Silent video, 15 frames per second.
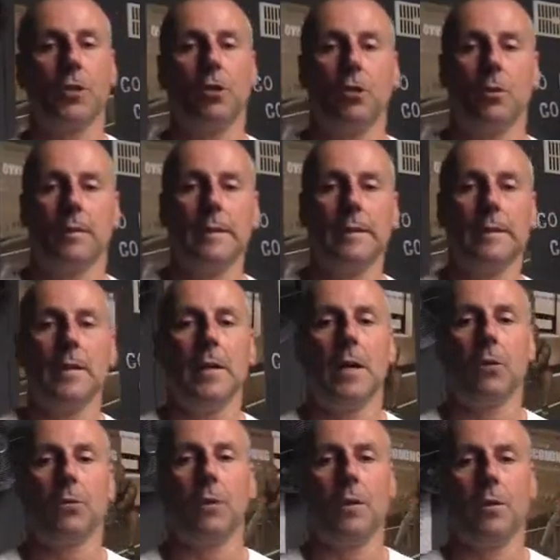Cool.
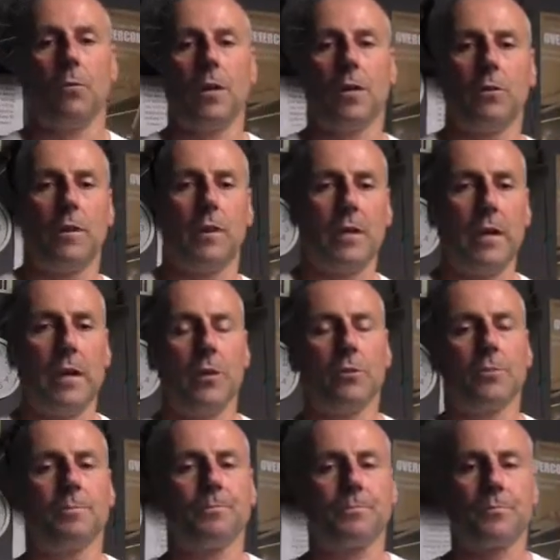Credit where credit goes.